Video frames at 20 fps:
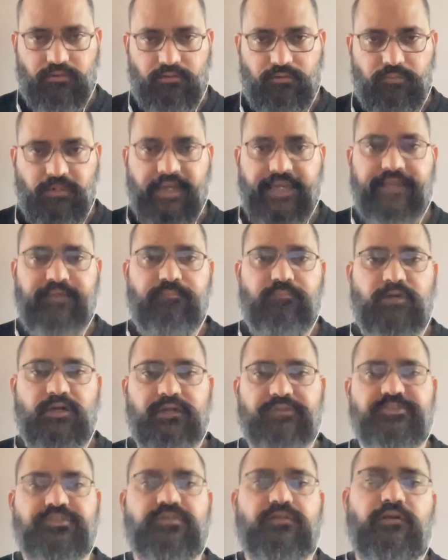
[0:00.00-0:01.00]
by
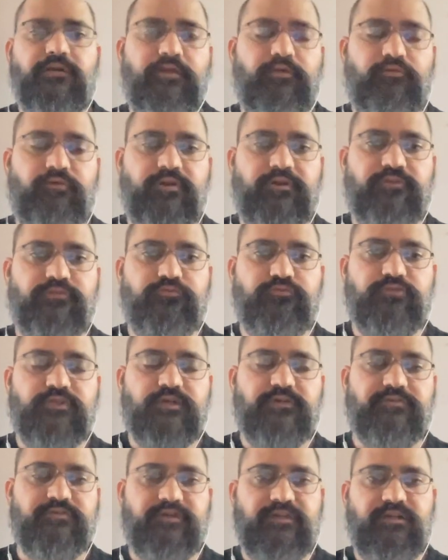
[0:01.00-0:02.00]
March 31
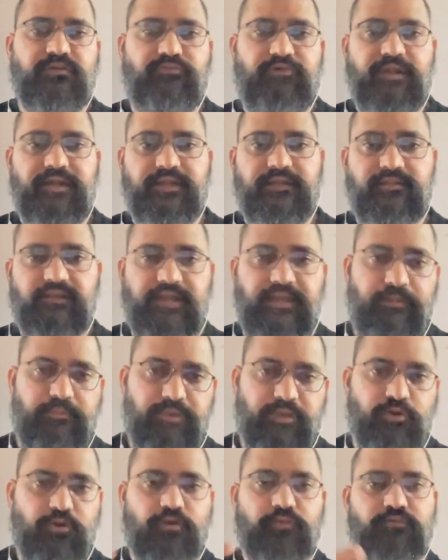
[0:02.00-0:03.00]
2023
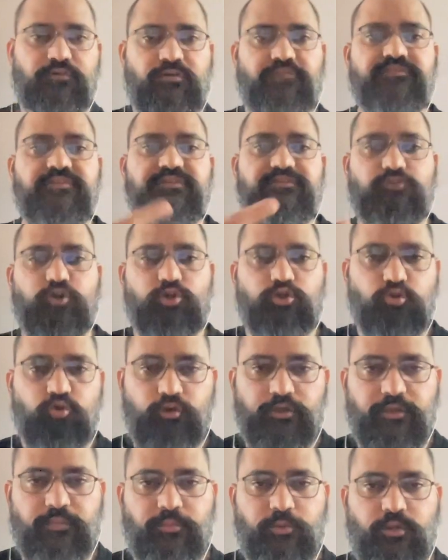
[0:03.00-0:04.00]
because of this
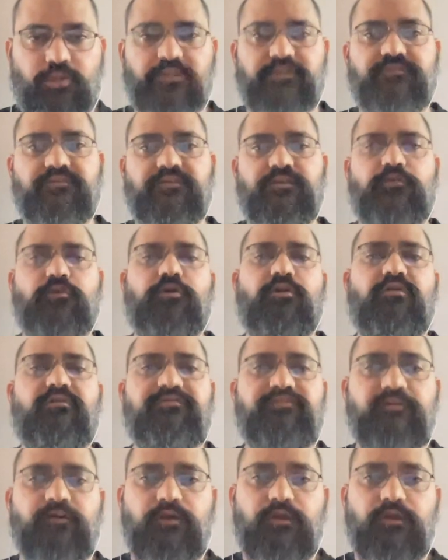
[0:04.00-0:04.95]
ongoing policy of